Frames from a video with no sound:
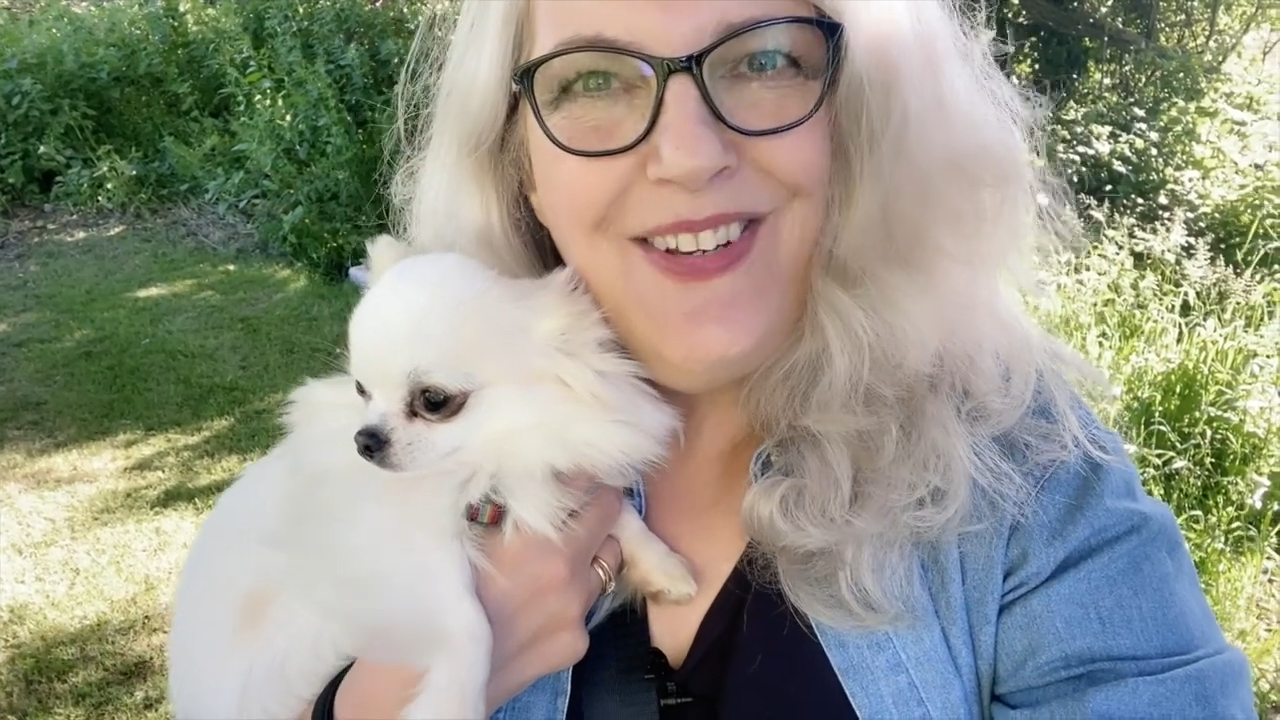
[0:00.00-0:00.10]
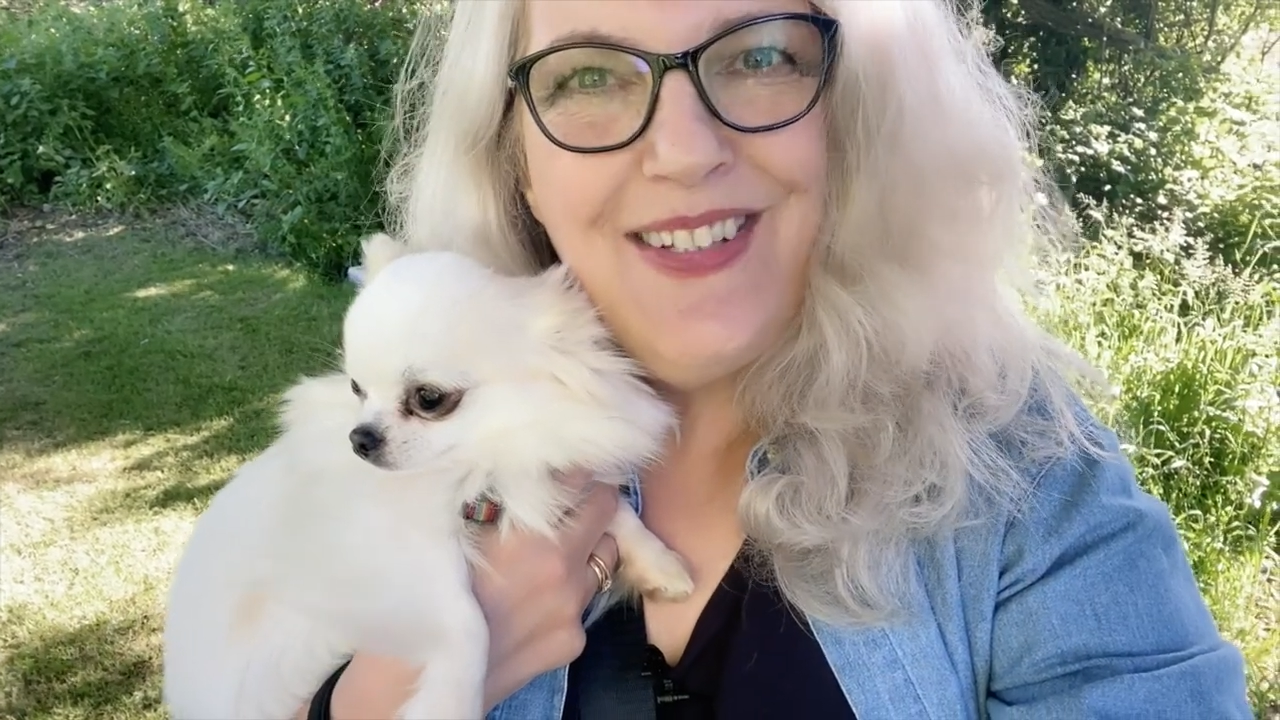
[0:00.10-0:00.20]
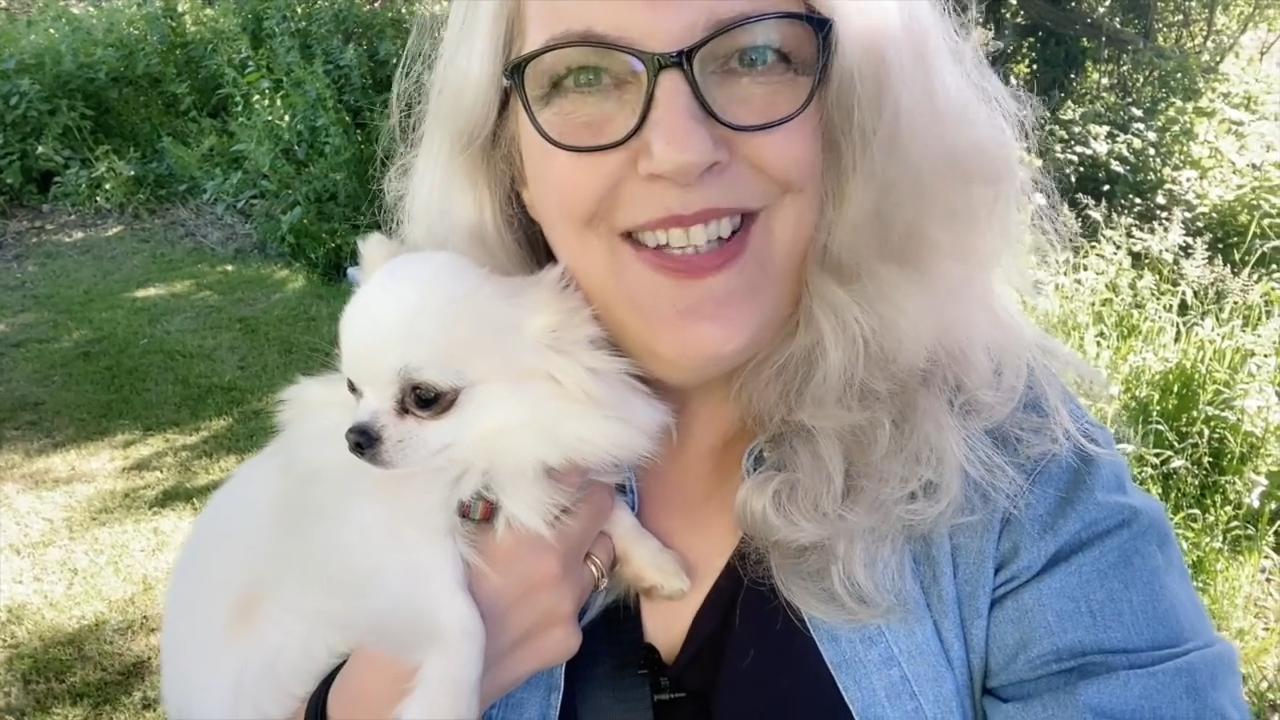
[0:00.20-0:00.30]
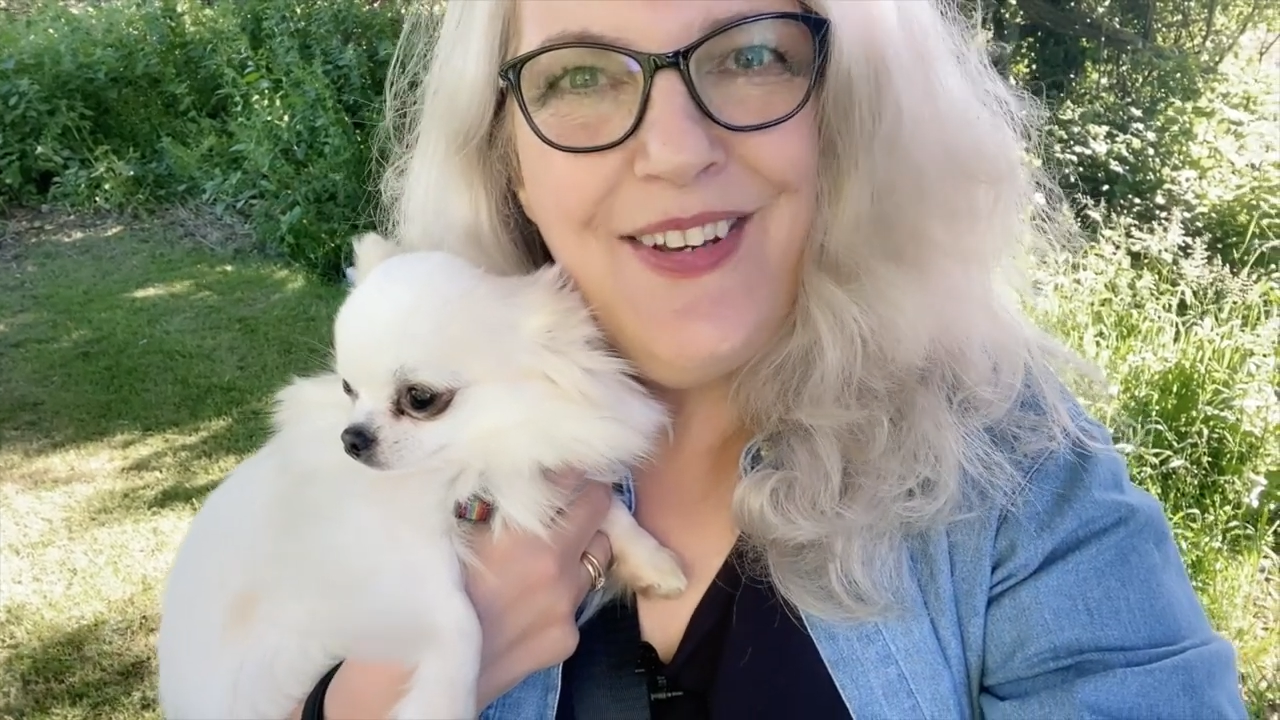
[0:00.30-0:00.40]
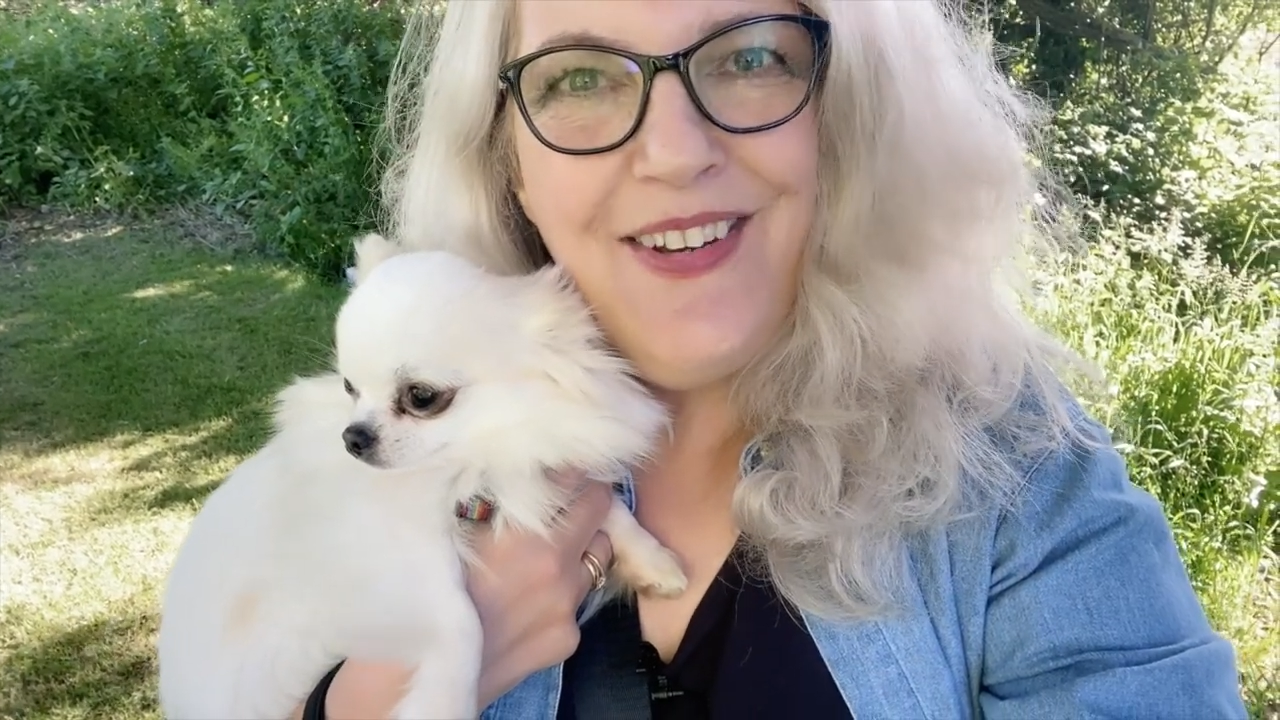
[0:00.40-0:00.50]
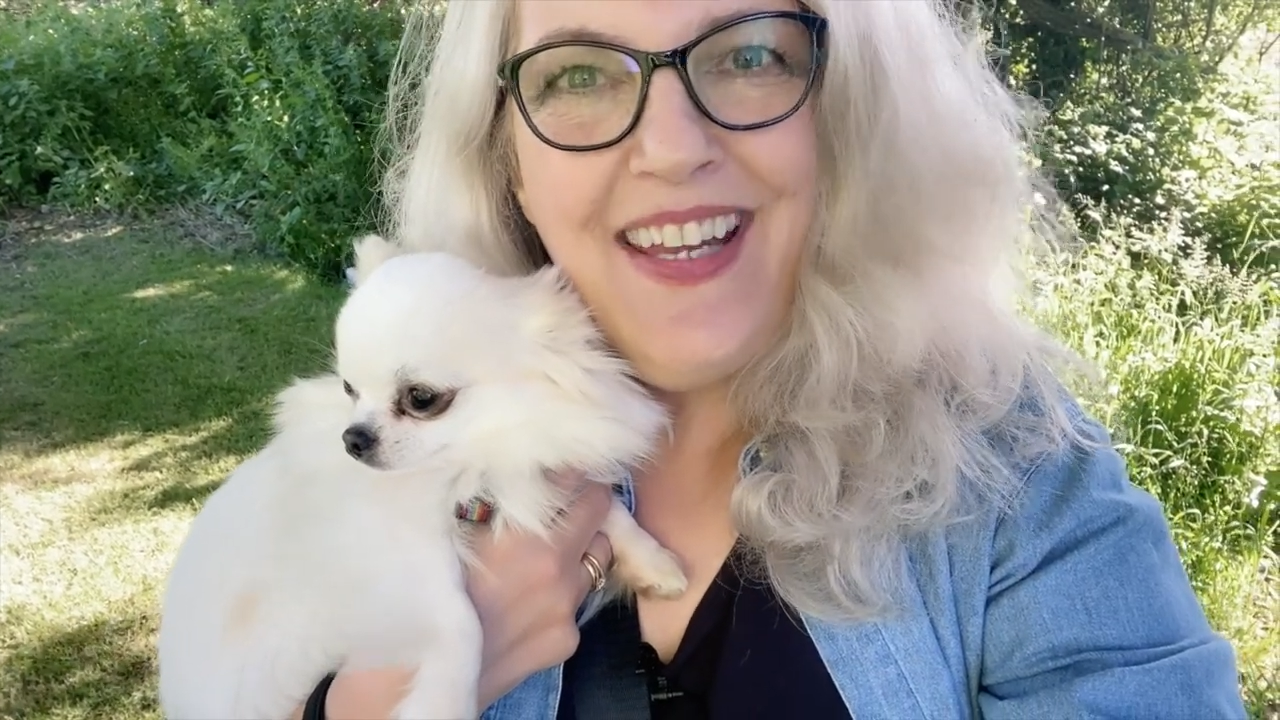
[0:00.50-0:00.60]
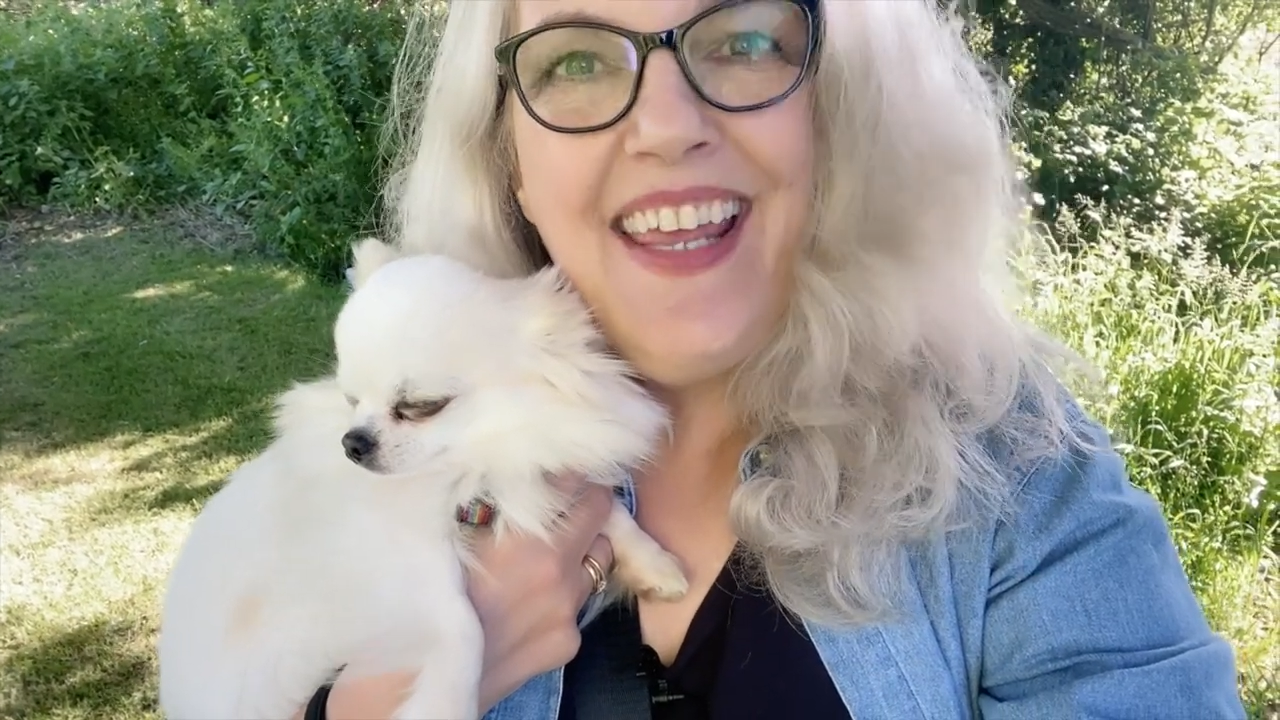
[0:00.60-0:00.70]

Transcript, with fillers: you soon